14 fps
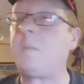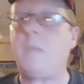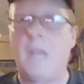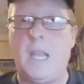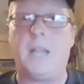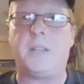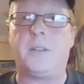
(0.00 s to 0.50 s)

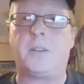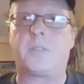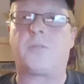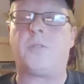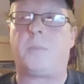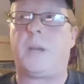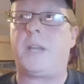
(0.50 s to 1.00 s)
your
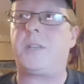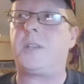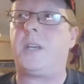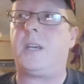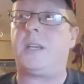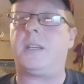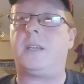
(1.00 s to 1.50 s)
group page,
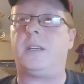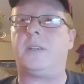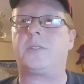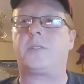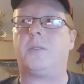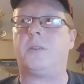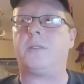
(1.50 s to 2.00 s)
yeah.
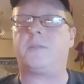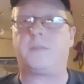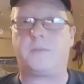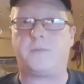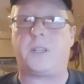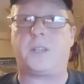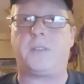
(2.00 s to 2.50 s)
So I
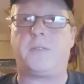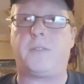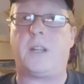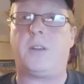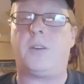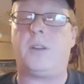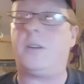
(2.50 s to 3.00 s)
thank you for
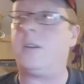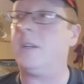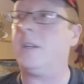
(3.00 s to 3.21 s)
that earlier.